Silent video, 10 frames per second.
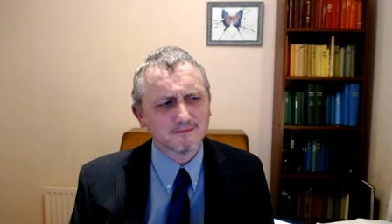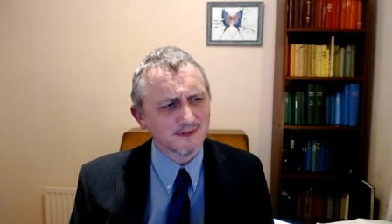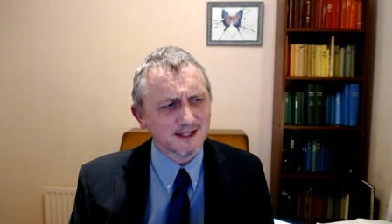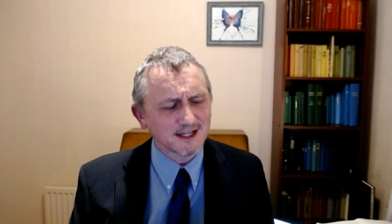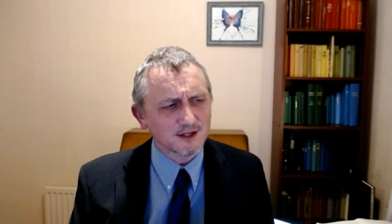
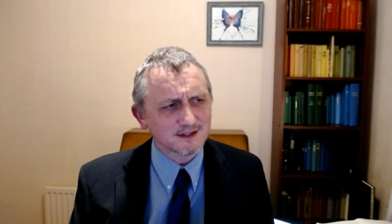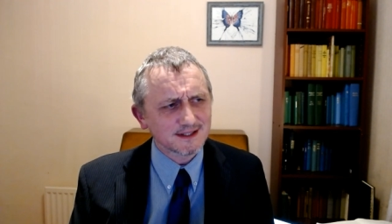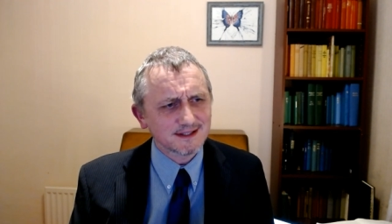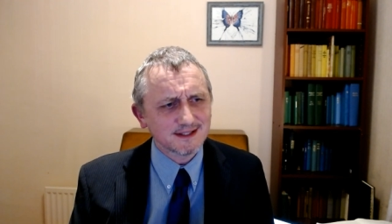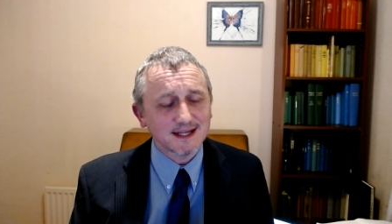I think I was
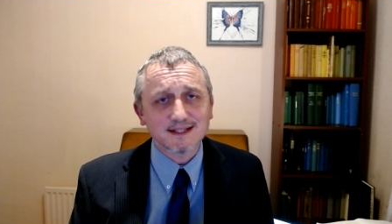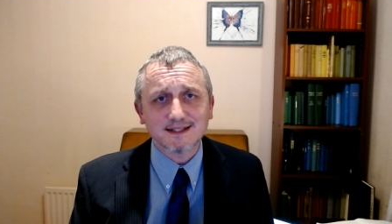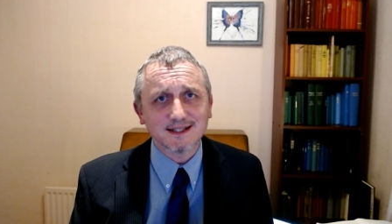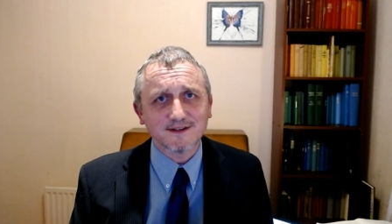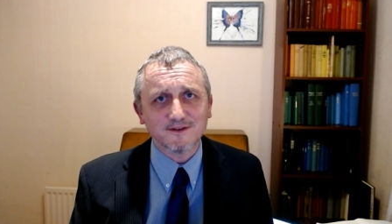
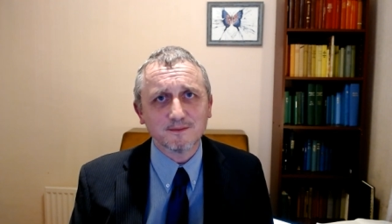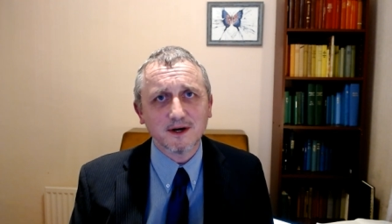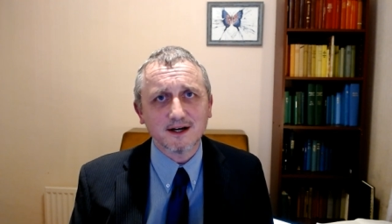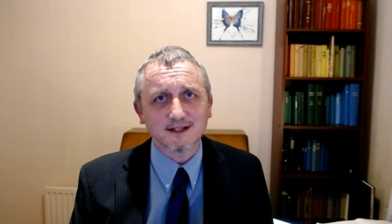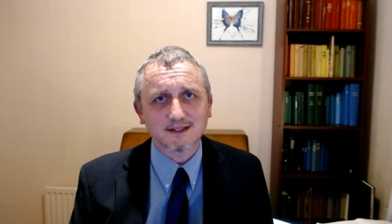testing different
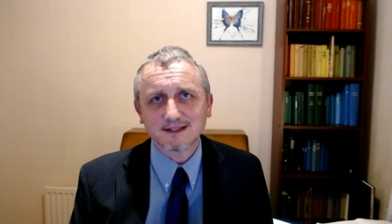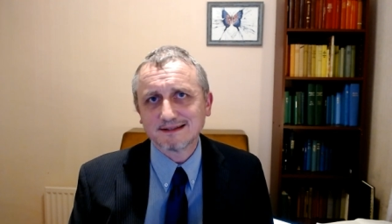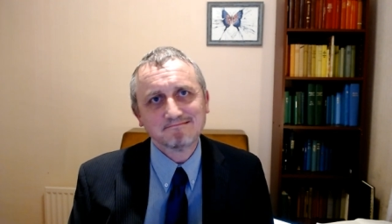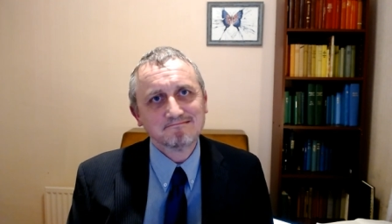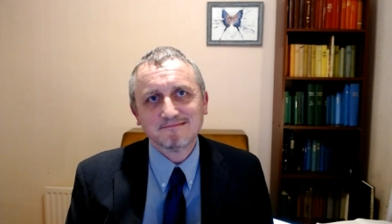parts,
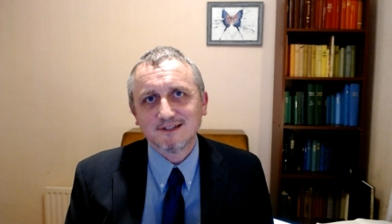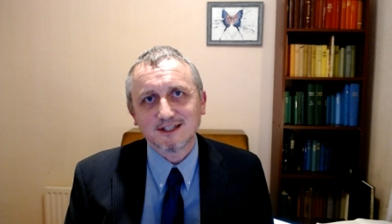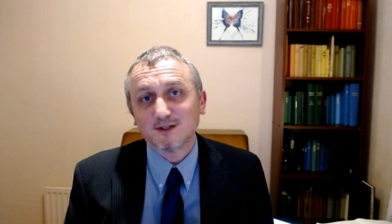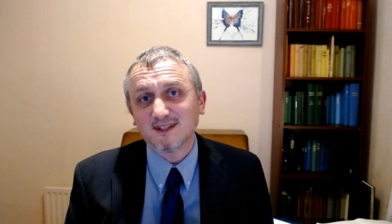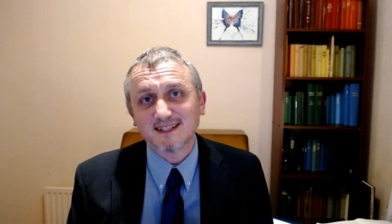
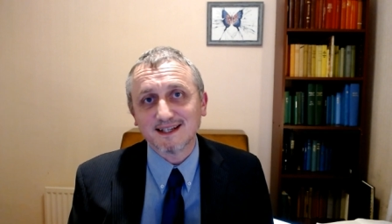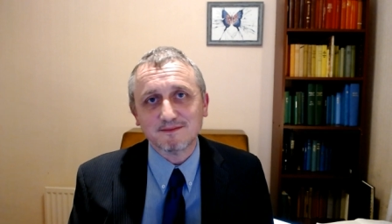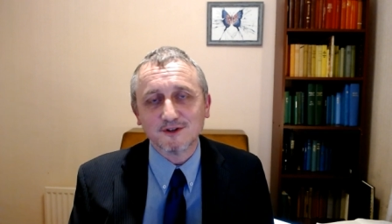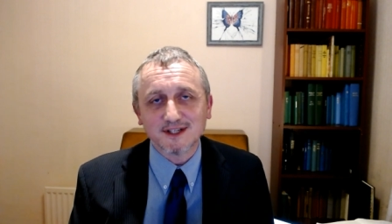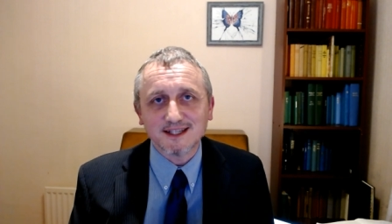just doing
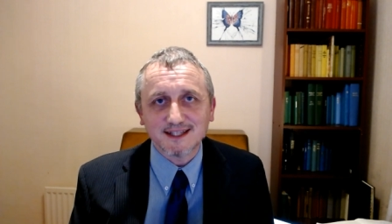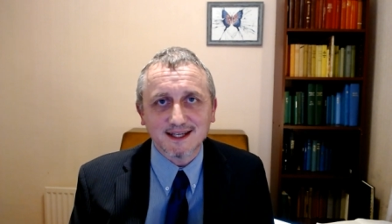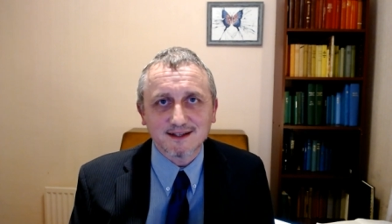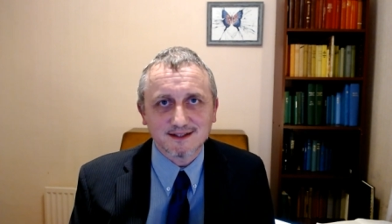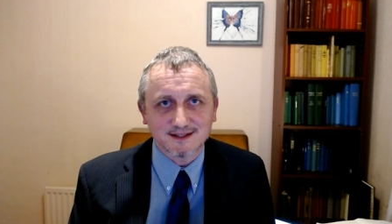some noddy
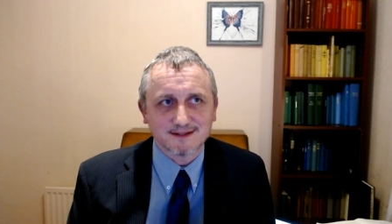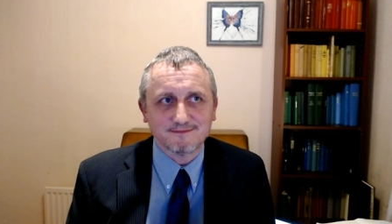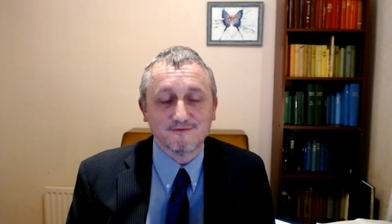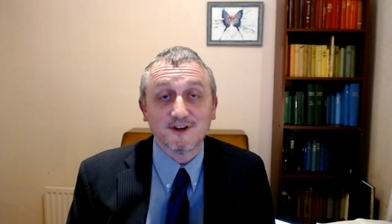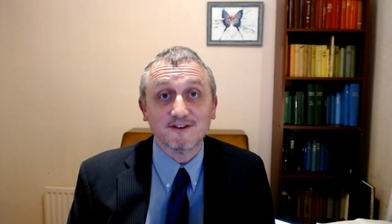thing. It's just
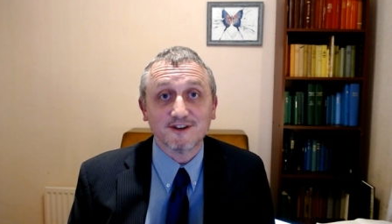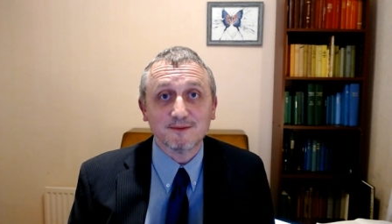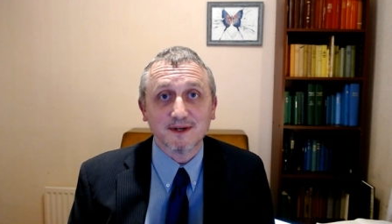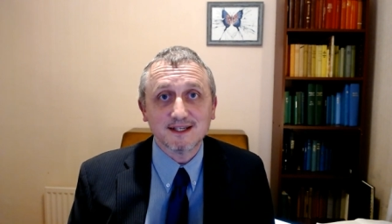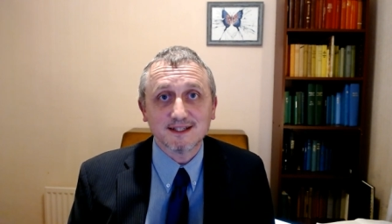very, very
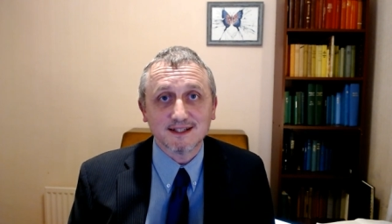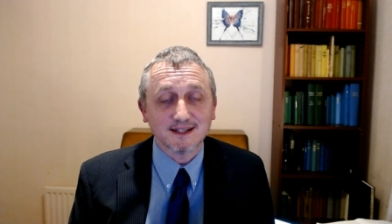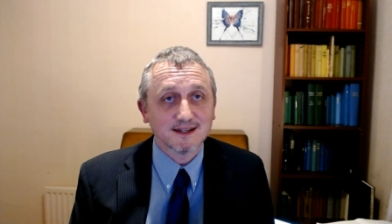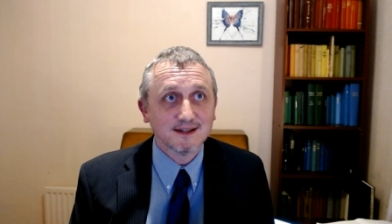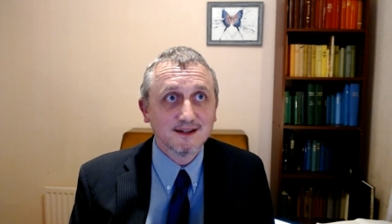basic.